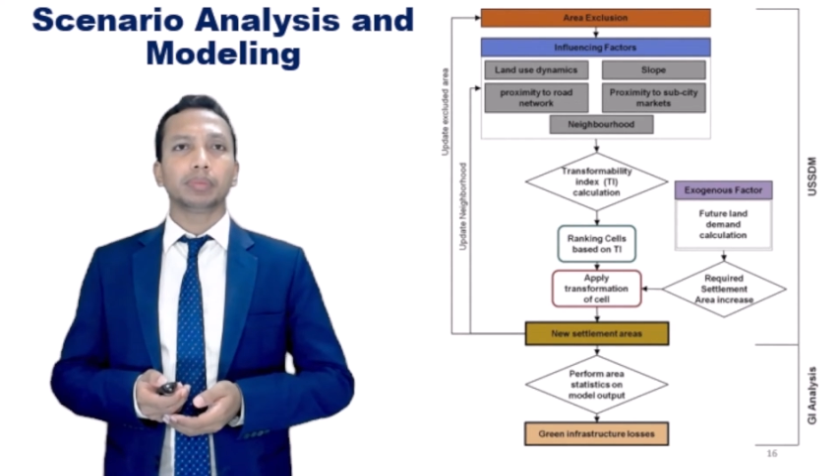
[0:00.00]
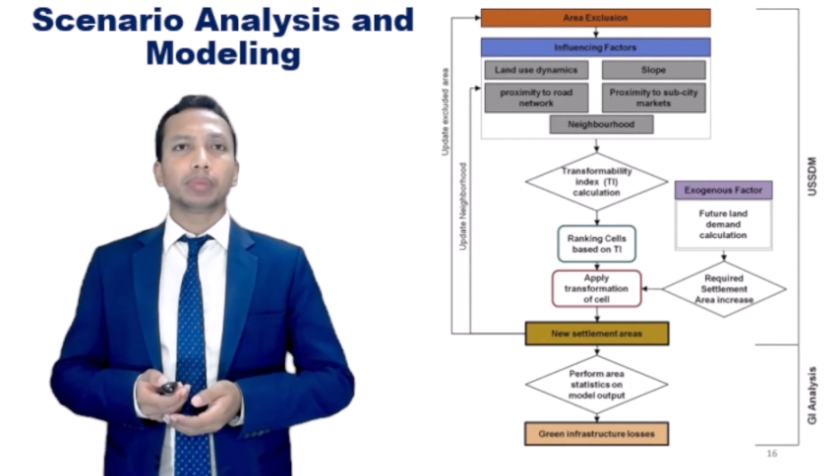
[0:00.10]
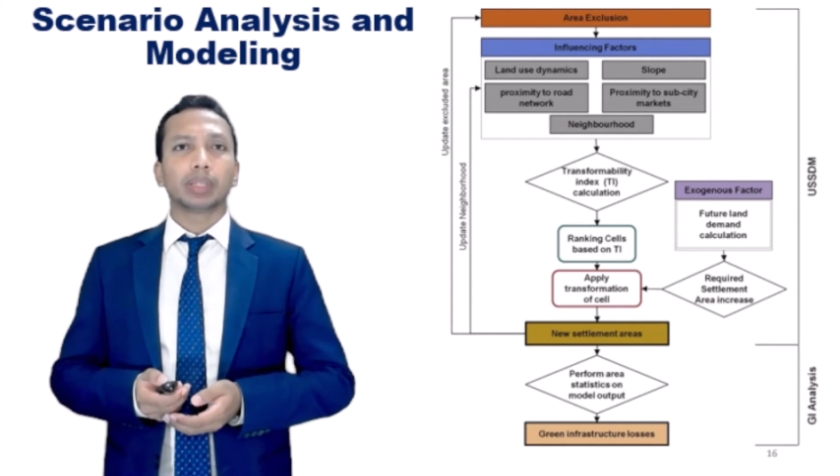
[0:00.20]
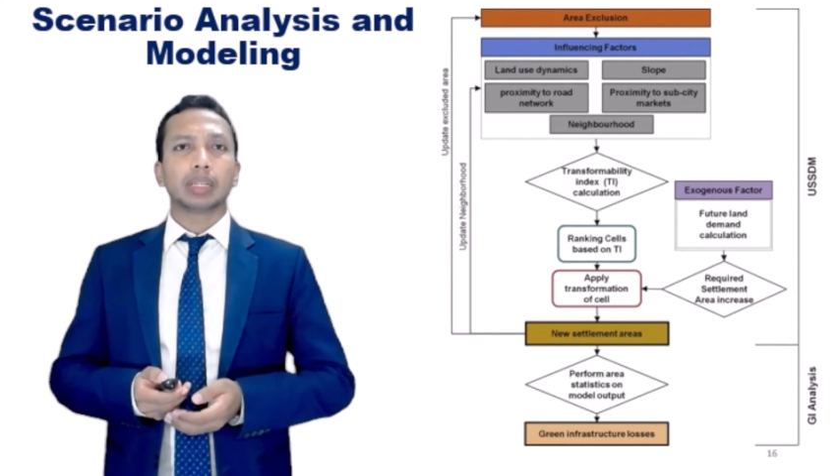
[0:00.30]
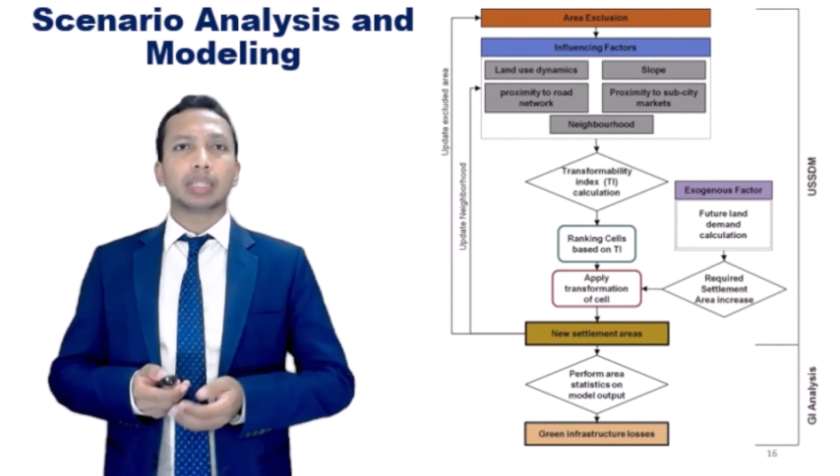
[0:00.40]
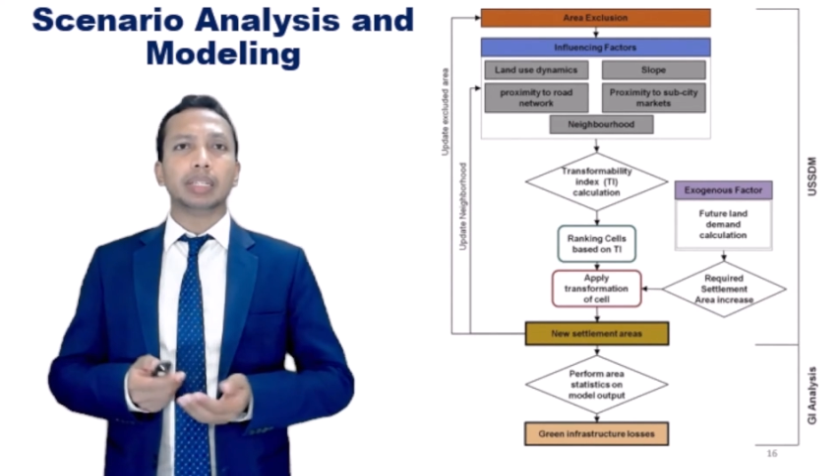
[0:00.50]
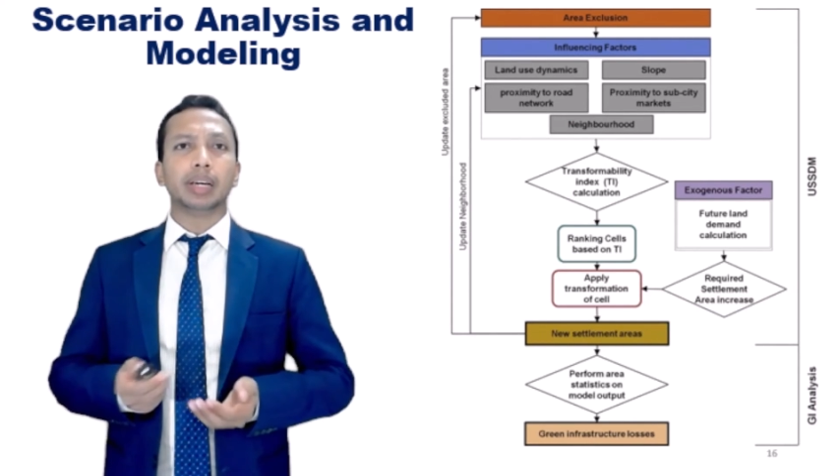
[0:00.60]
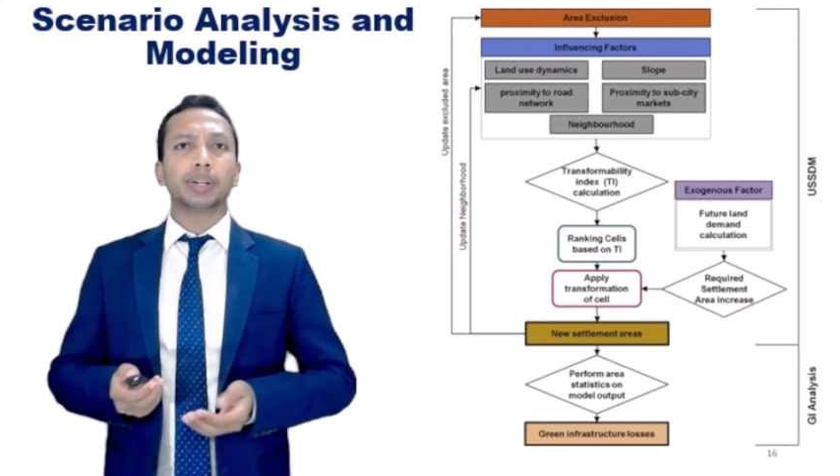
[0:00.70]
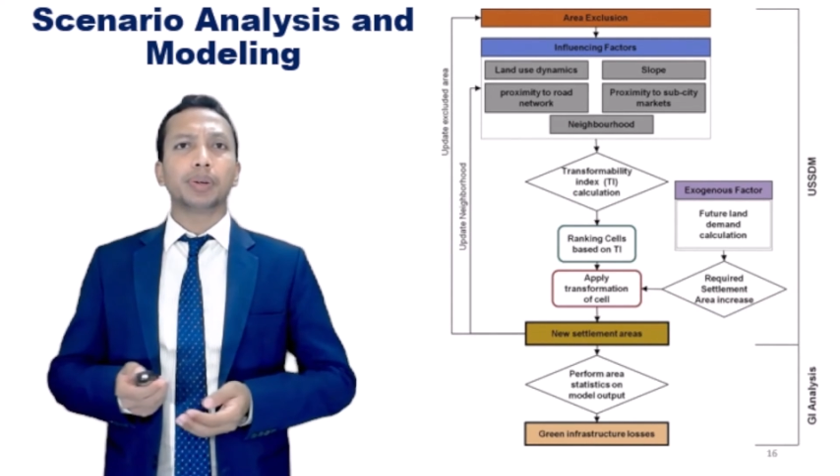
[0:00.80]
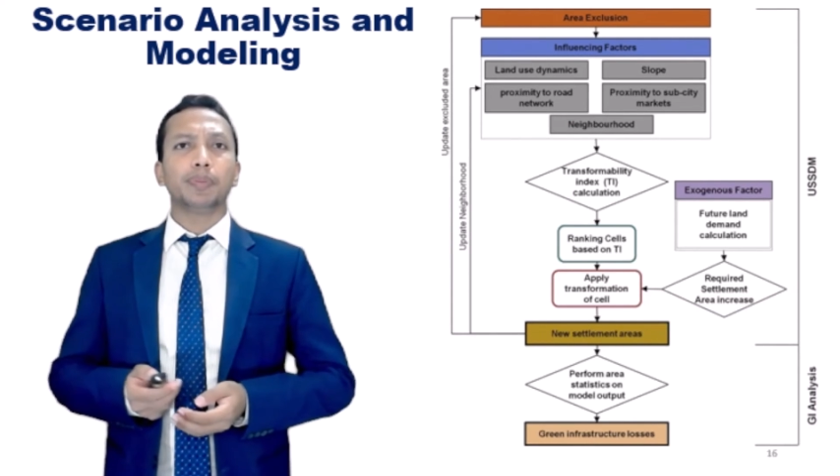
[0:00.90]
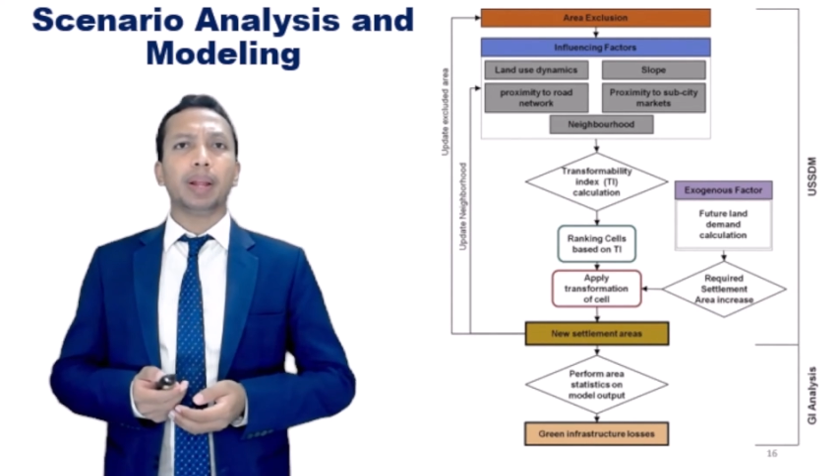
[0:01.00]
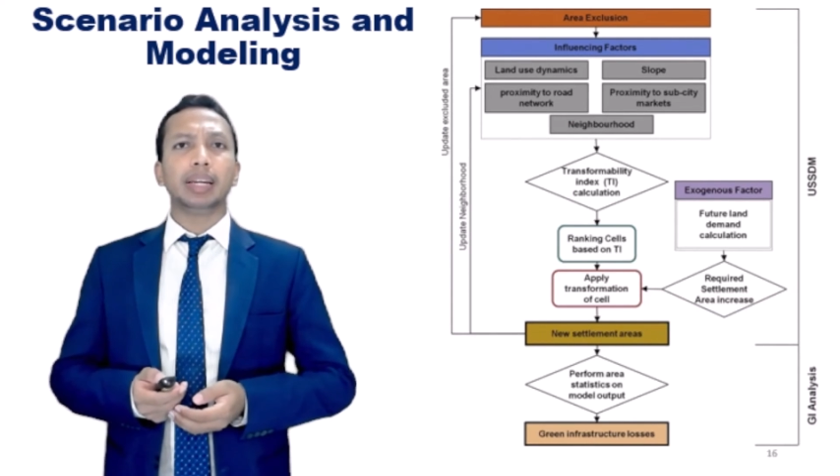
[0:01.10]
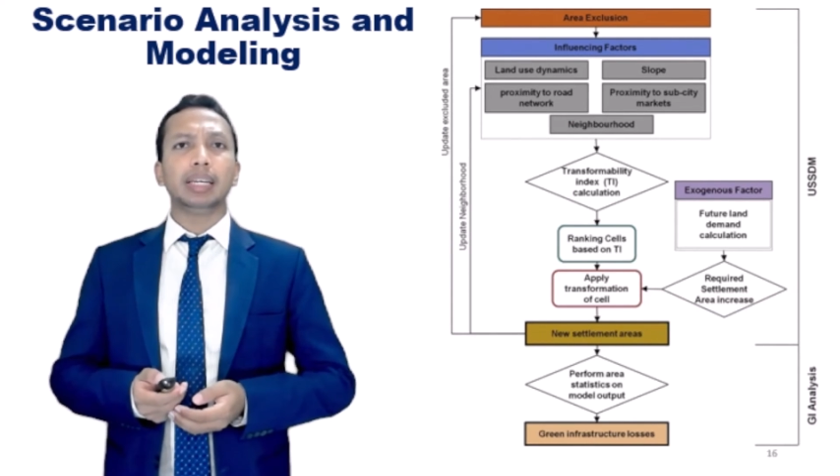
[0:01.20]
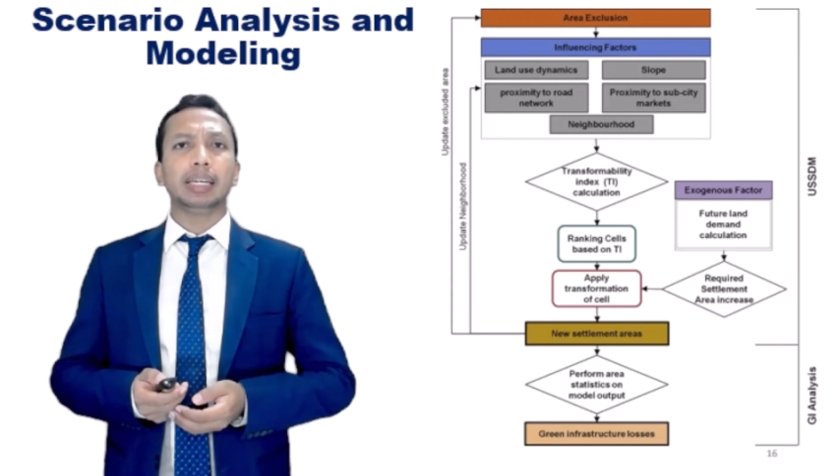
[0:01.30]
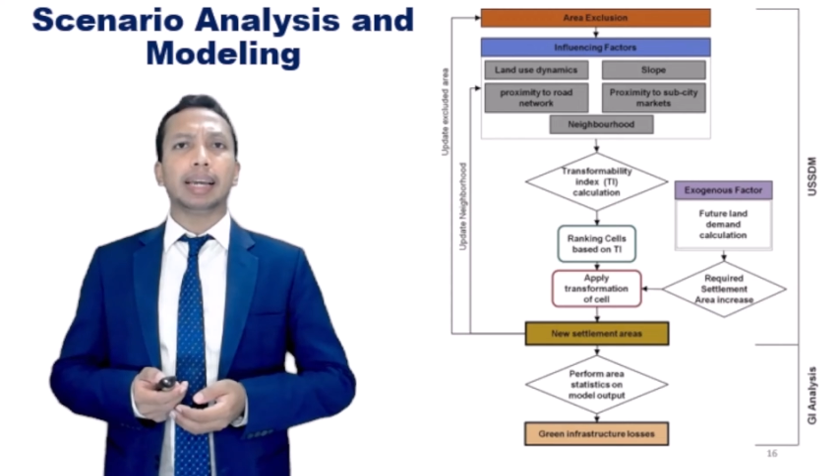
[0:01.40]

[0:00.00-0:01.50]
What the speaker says: Scenario planning